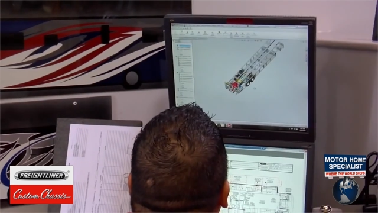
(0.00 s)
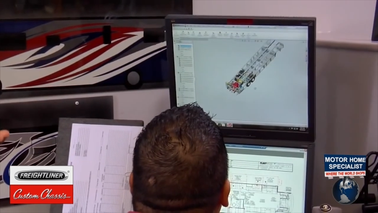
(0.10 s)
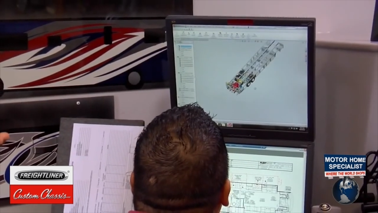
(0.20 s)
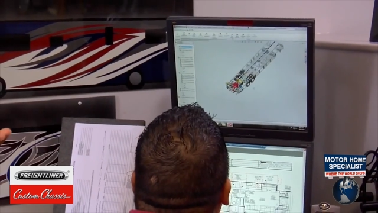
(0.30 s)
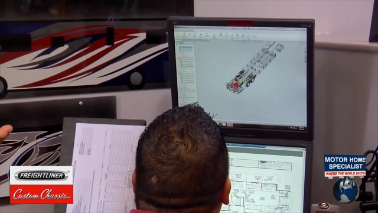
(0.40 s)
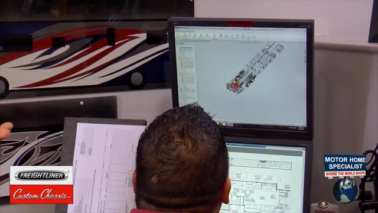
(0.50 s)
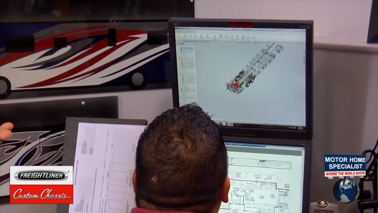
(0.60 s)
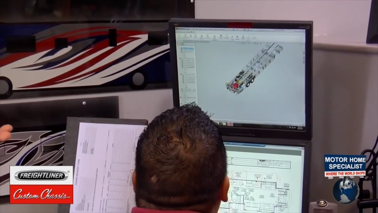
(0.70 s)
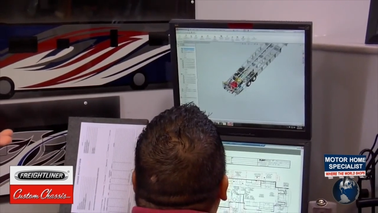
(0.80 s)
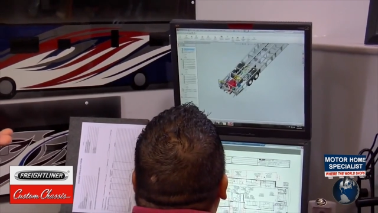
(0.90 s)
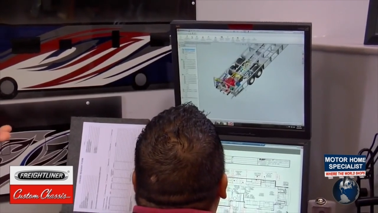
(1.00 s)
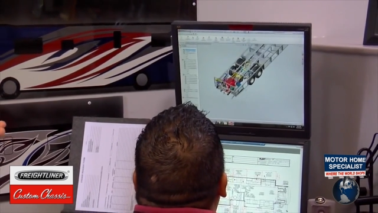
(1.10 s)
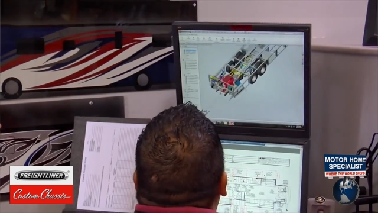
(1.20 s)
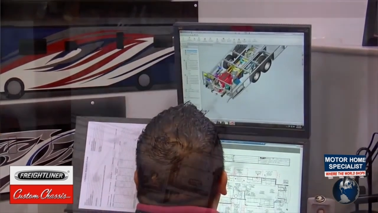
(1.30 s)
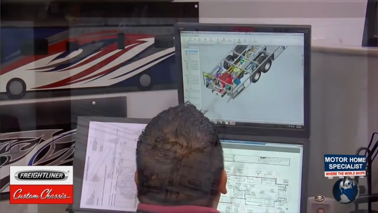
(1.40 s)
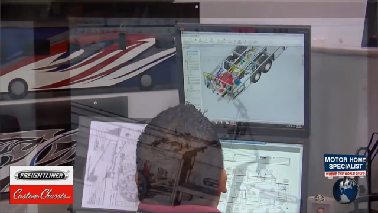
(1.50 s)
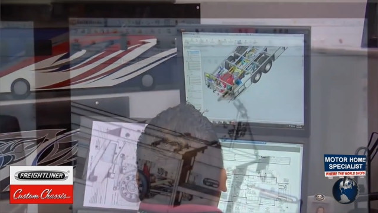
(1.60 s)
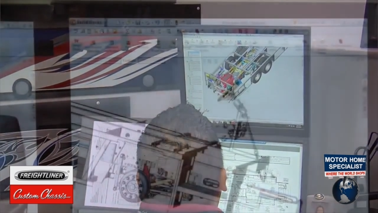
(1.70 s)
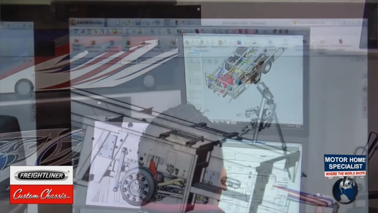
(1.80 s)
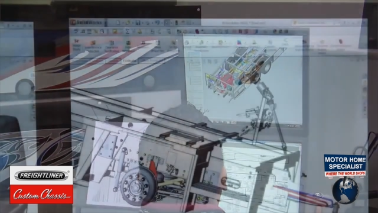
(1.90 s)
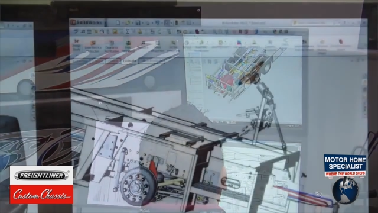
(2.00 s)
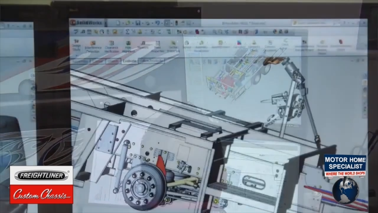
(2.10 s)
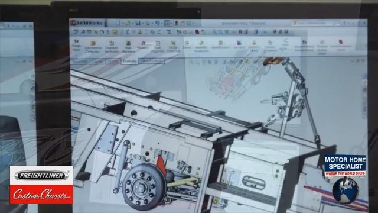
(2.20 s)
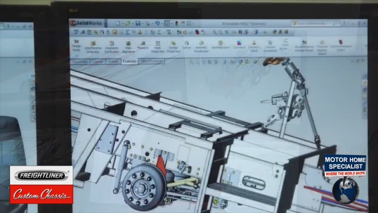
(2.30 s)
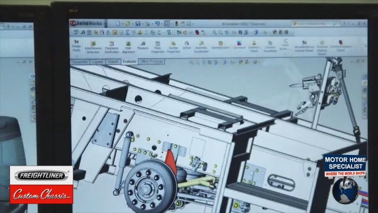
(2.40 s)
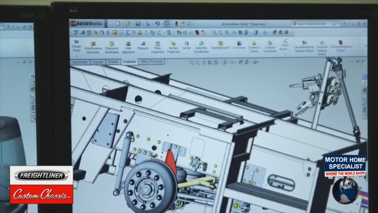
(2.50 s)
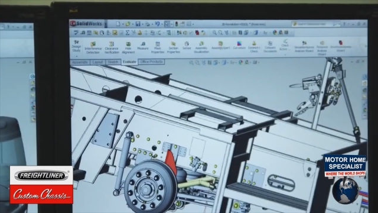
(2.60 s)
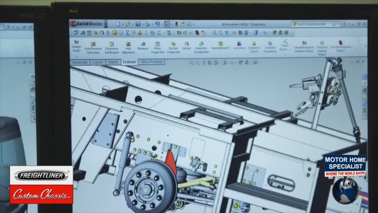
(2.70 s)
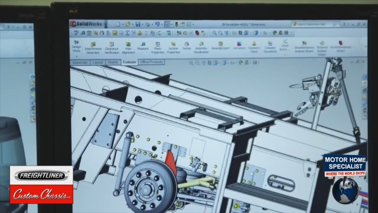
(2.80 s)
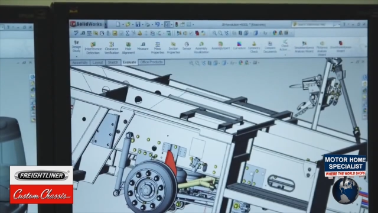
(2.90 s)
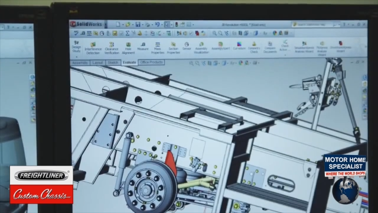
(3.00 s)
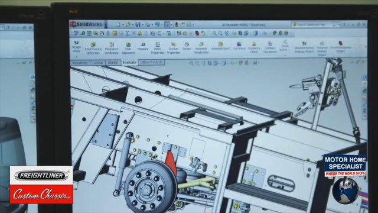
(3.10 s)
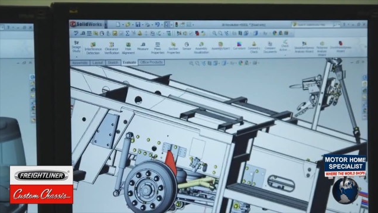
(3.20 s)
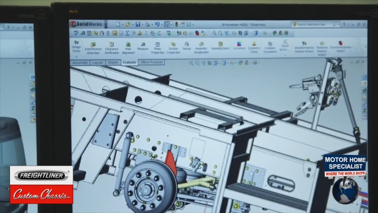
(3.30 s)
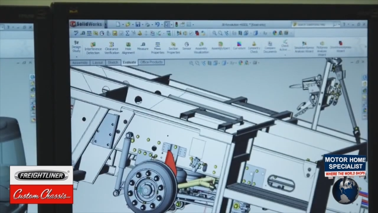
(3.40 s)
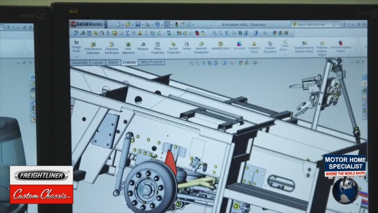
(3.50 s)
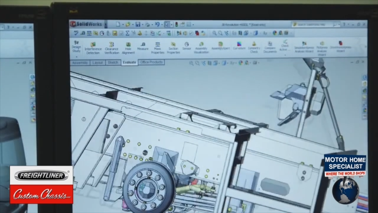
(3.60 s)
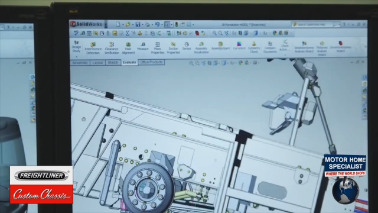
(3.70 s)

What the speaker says: Nobody's mouth can be seen.